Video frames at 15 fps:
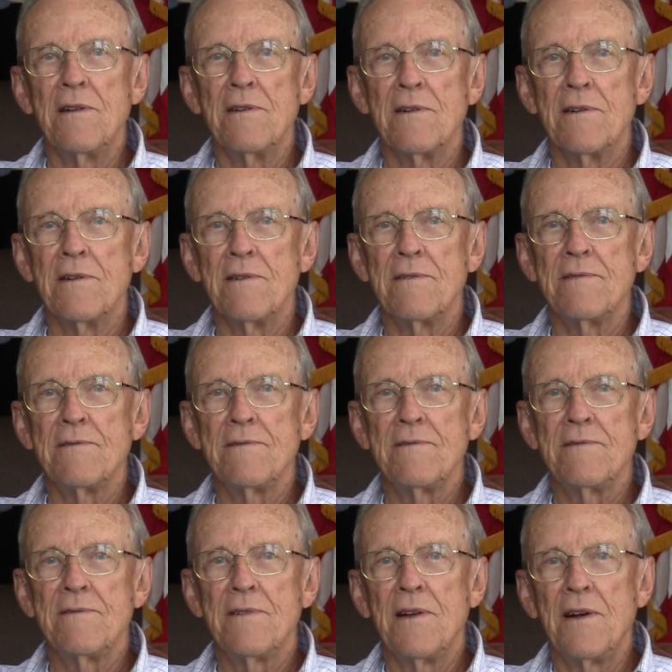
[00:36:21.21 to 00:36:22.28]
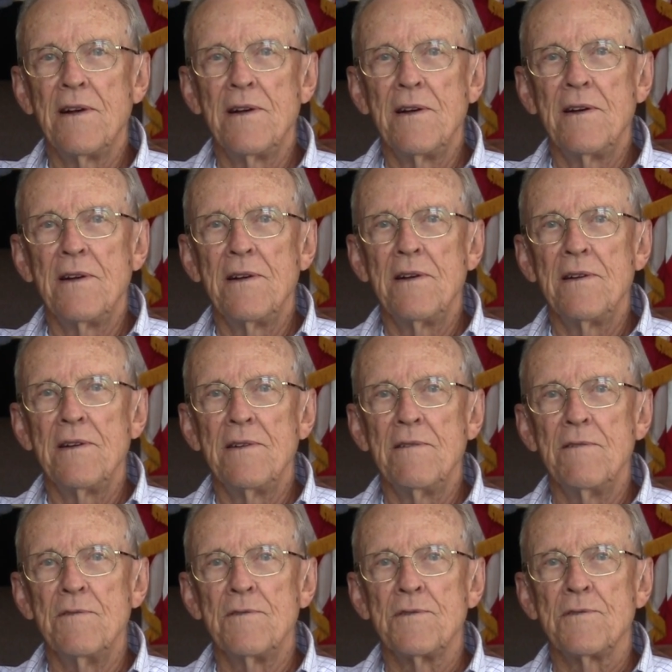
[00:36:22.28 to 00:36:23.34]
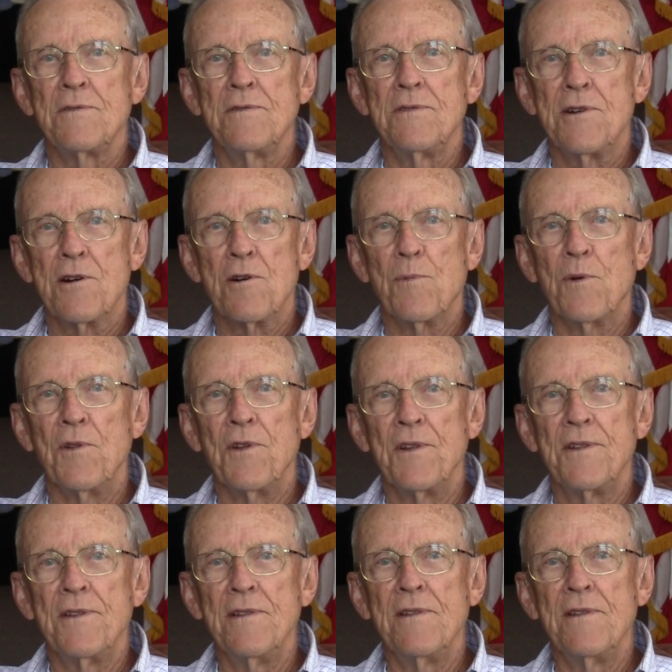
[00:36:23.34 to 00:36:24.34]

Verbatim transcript: Uh, it's terrible that,